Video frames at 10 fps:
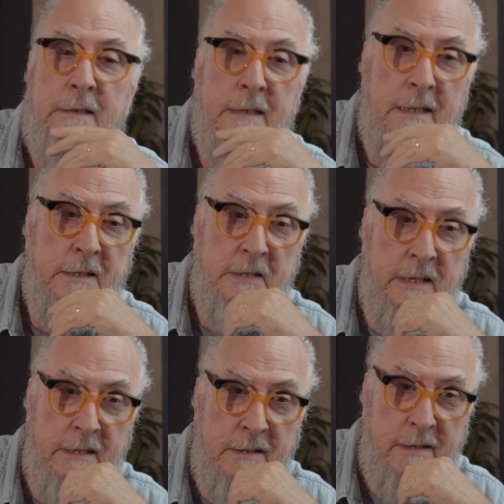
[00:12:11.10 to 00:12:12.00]
it's
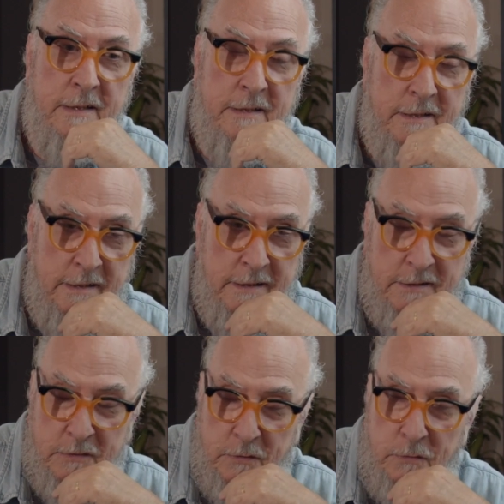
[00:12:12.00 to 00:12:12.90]

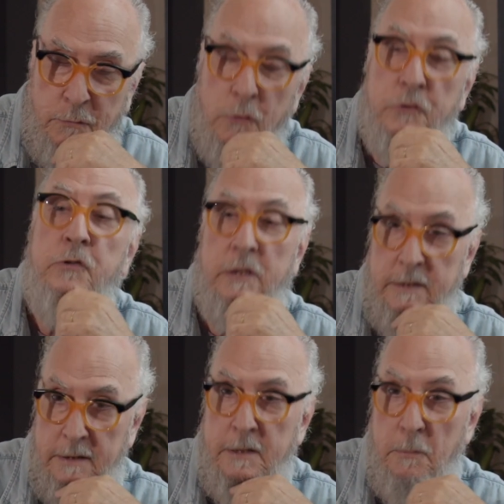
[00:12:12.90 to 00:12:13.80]
fortunate
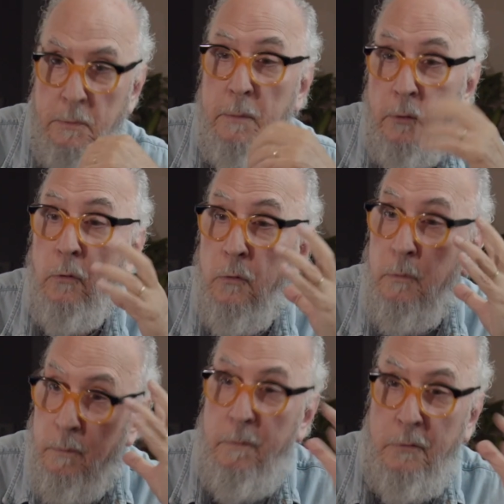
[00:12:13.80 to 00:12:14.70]
that there are people
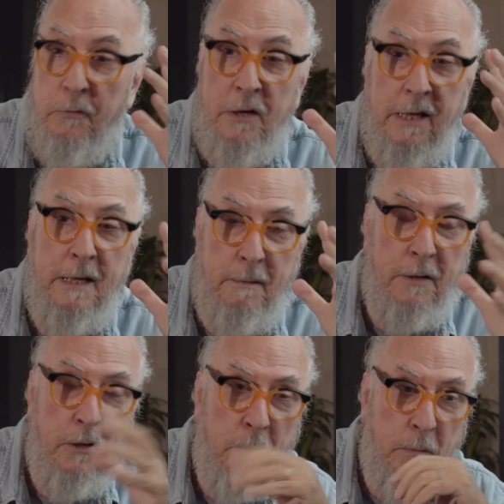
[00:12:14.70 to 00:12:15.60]
who really,
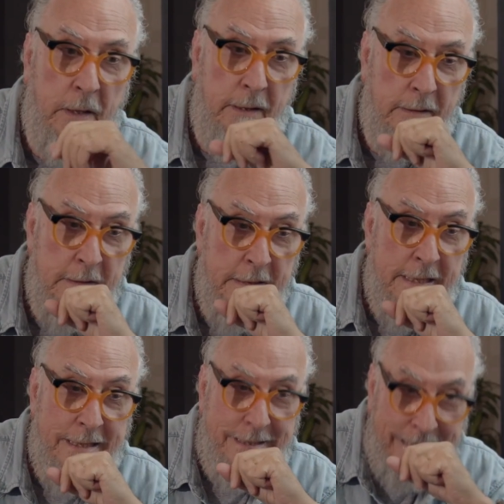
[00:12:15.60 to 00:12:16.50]

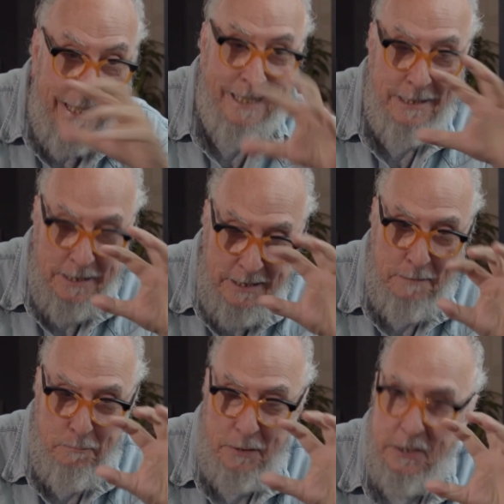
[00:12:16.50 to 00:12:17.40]
think in a
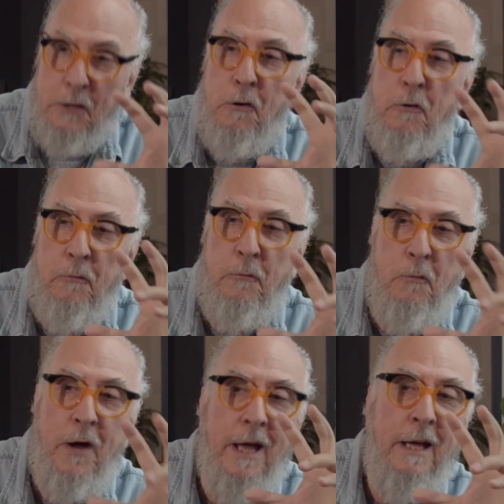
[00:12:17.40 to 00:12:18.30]
particular
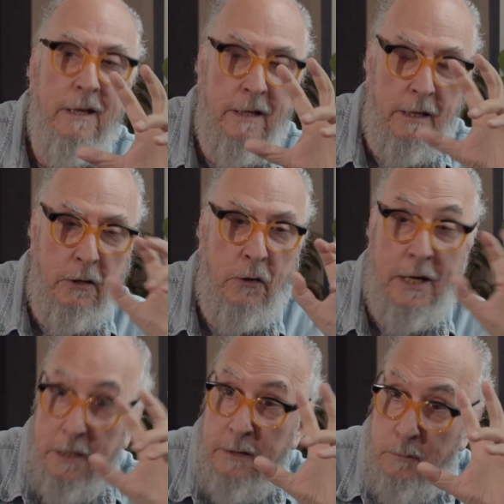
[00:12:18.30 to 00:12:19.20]
way,
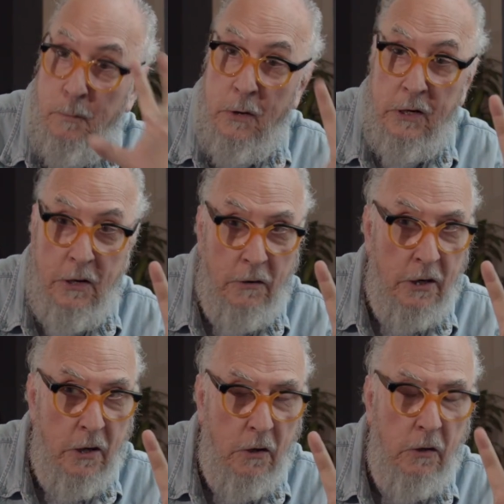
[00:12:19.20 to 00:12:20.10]
and very
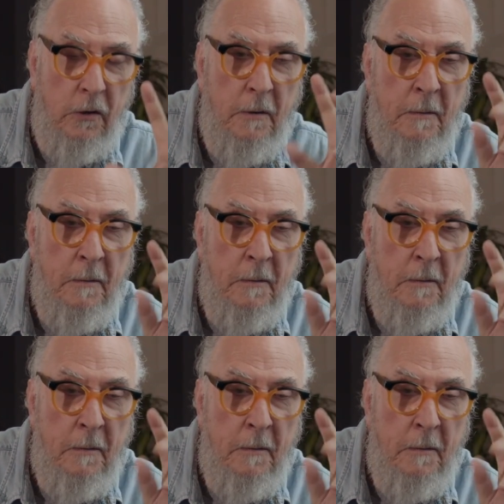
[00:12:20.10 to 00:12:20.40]
early on.